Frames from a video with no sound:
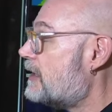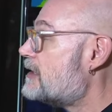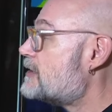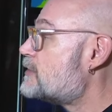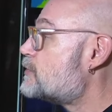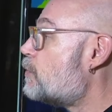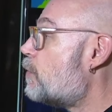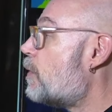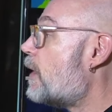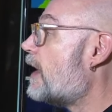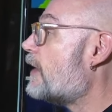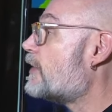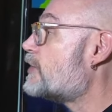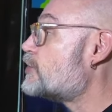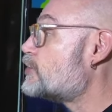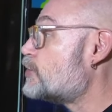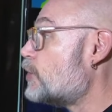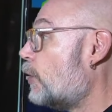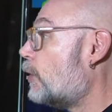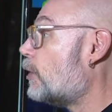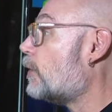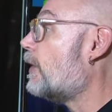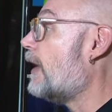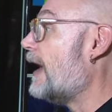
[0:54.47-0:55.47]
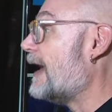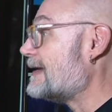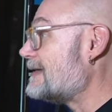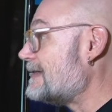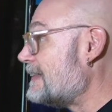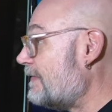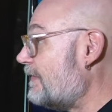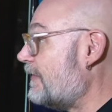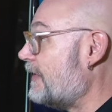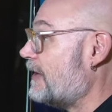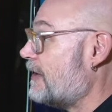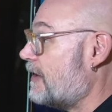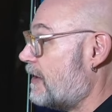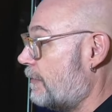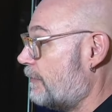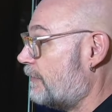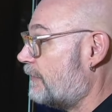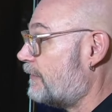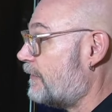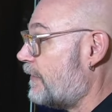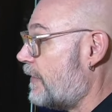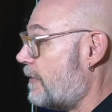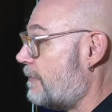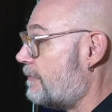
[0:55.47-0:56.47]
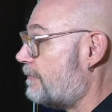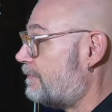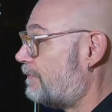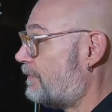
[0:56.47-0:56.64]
is where solar activity comes from.